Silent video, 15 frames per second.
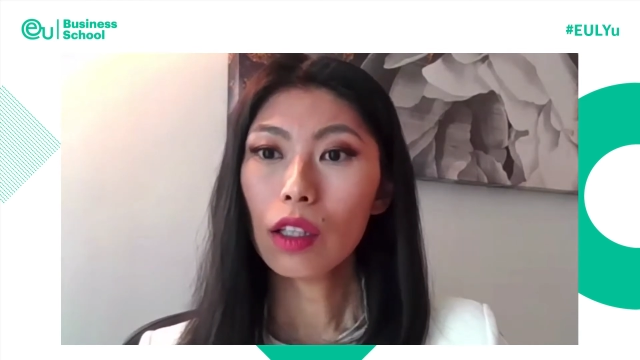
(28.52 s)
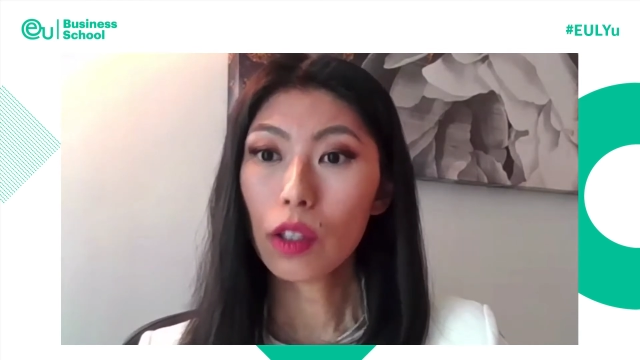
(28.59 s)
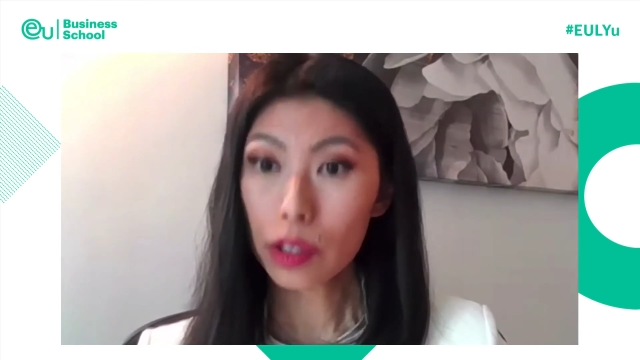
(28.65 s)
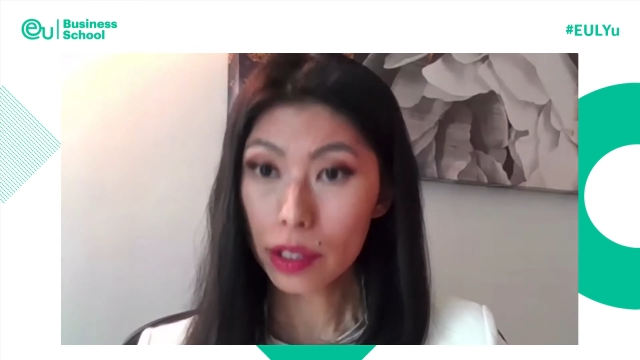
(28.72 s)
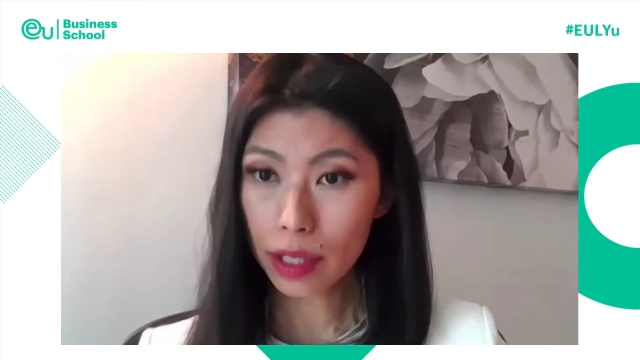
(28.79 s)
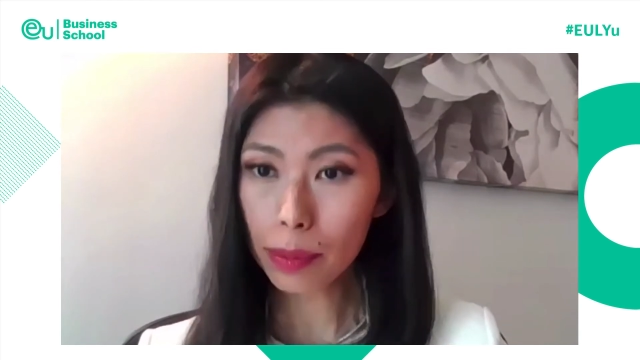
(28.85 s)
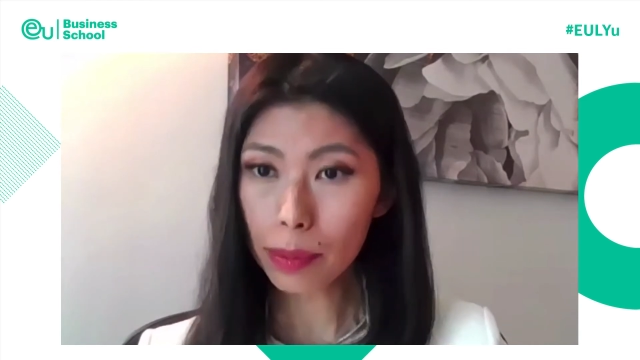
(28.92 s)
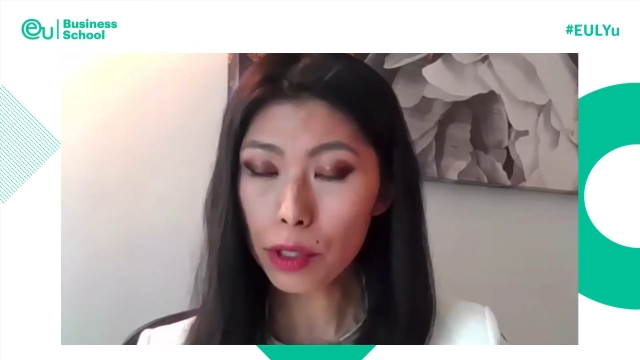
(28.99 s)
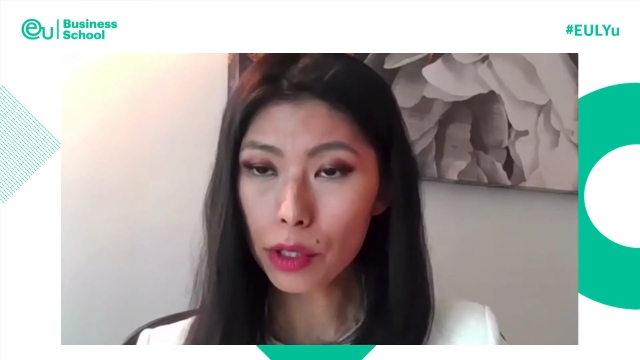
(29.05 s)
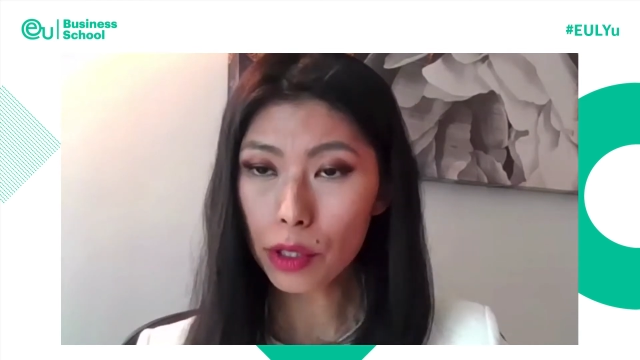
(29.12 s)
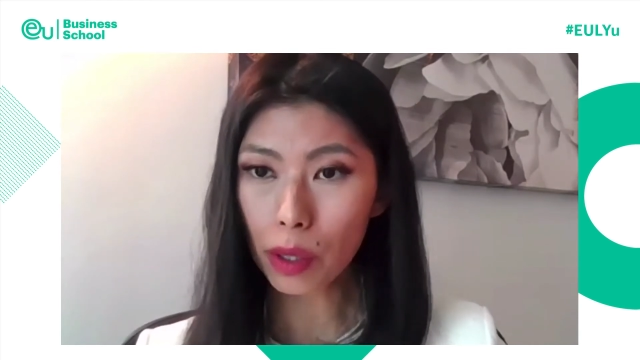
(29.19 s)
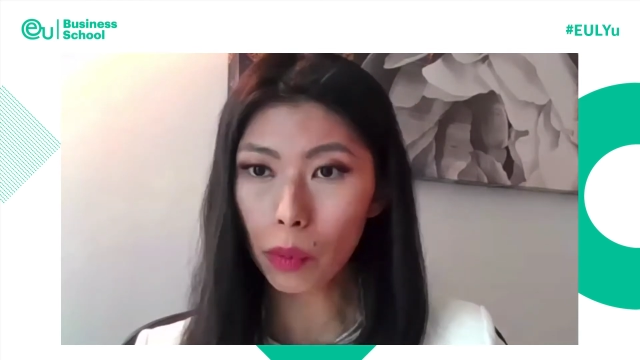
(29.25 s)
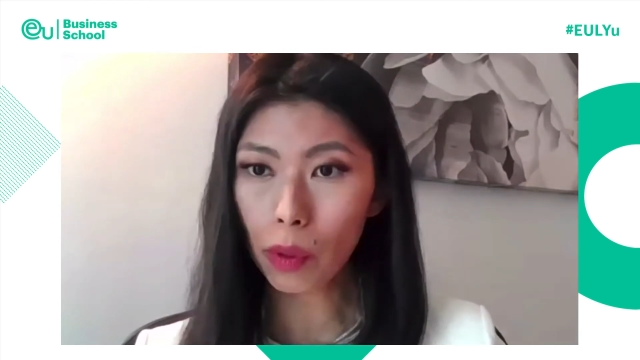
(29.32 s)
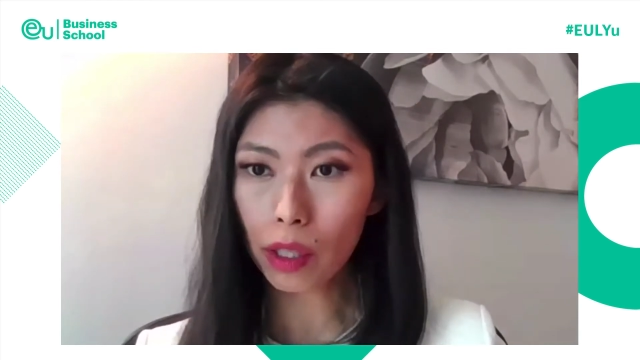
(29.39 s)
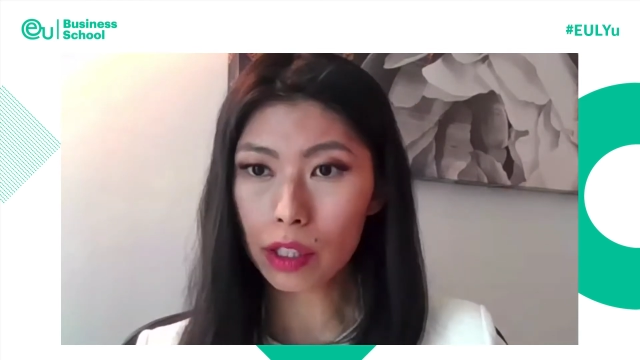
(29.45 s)
looked up to
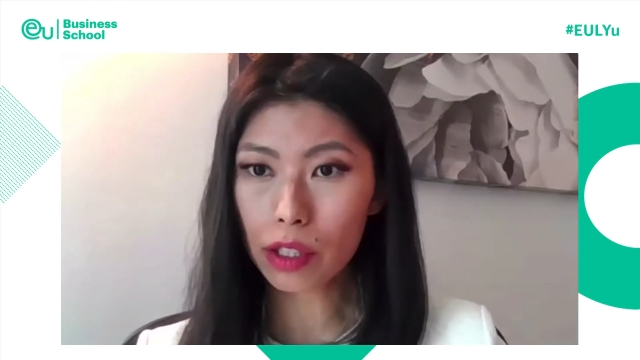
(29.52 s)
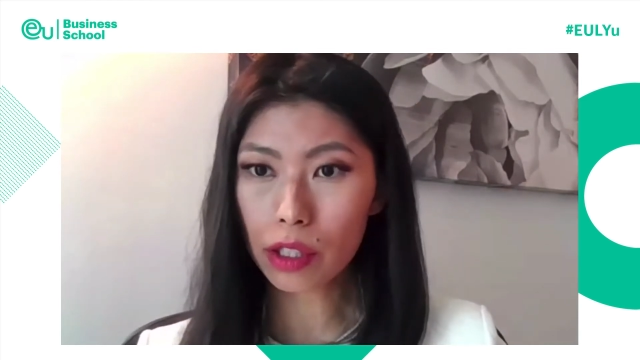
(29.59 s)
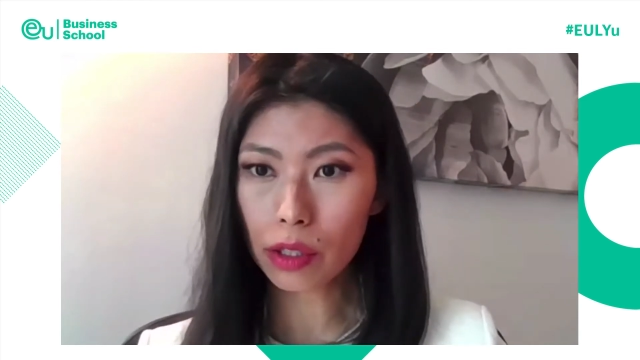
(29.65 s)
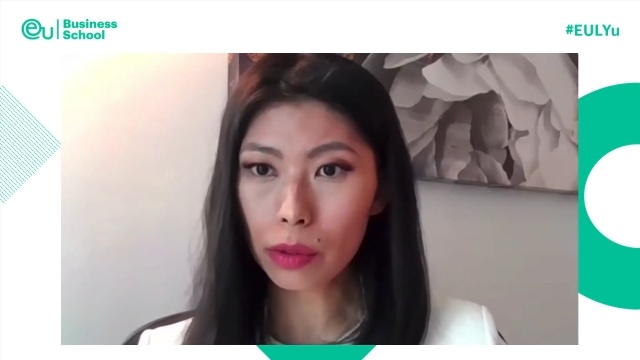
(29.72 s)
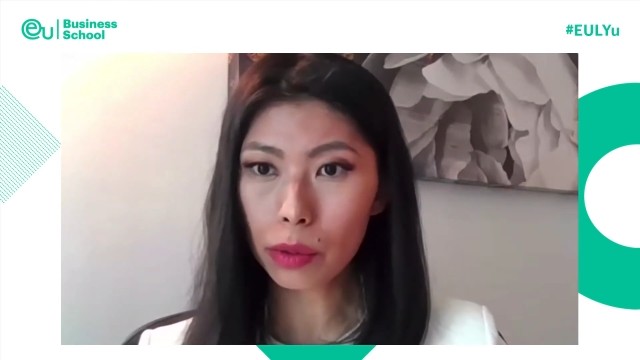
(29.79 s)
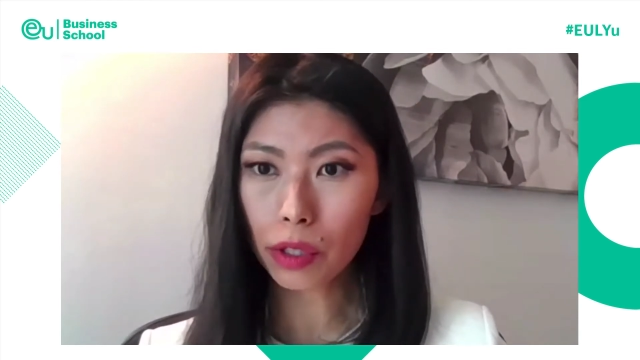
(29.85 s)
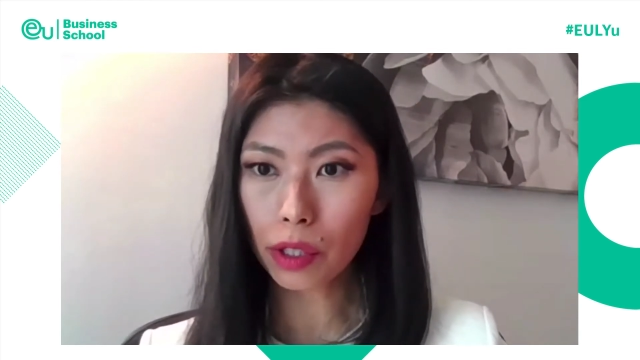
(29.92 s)
and wanted to,